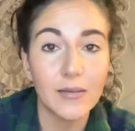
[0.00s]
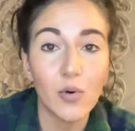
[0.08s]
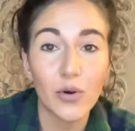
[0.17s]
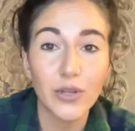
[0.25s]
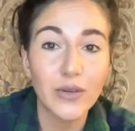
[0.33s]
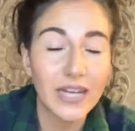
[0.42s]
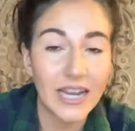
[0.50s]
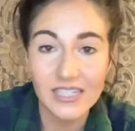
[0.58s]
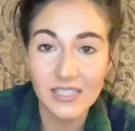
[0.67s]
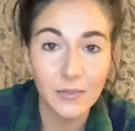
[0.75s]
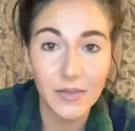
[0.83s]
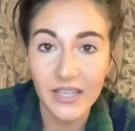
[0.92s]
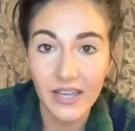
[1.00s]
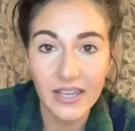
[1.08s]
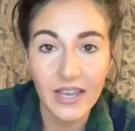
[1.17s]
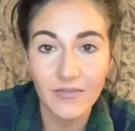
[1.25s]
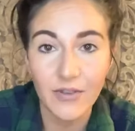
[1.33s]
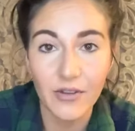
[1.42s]
Or you can ask me. I
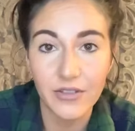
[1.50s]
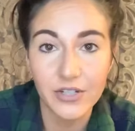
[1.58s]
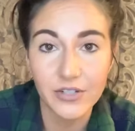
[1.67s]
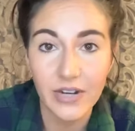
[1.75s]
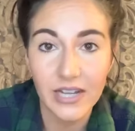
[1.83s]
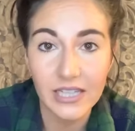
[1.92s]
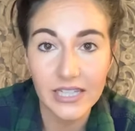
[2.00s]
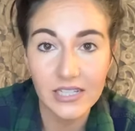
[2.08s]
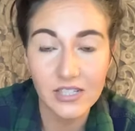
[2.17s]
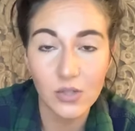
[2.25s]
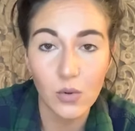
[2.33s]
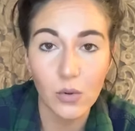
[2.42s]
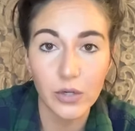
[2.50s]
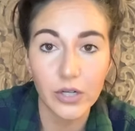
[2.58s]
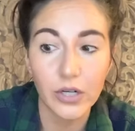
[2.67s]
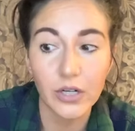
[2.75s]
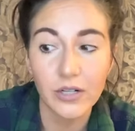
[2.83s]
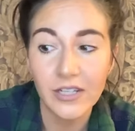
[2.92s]
have all their direct links to
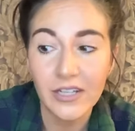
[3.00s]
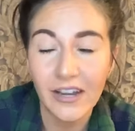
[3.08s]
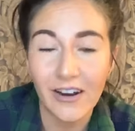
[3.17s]
order.